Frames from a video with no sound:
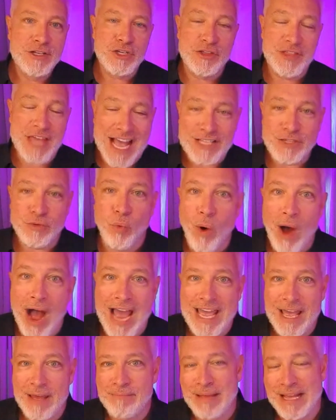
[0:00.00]
So that's
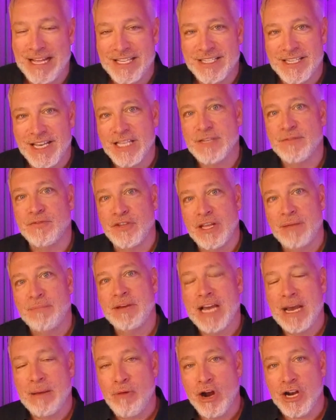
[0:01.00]
why it made sense for
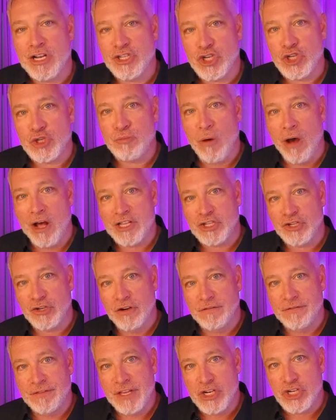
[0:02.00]
them to come on as a
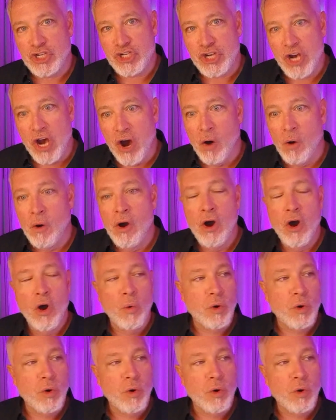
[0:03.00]
sponsor of this show.